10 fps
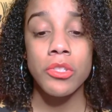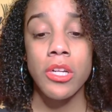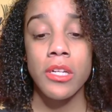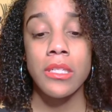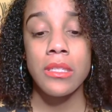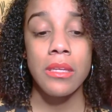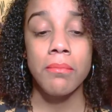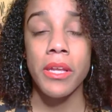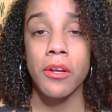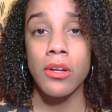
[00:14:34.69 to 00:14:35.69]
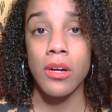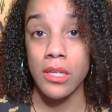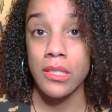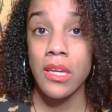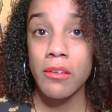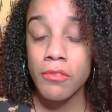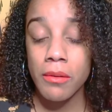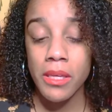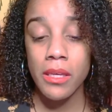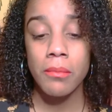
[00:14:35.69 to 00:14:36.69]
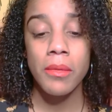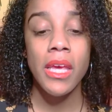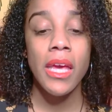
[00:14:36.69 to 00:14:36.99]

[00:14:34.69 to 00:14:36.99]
start to see better content from him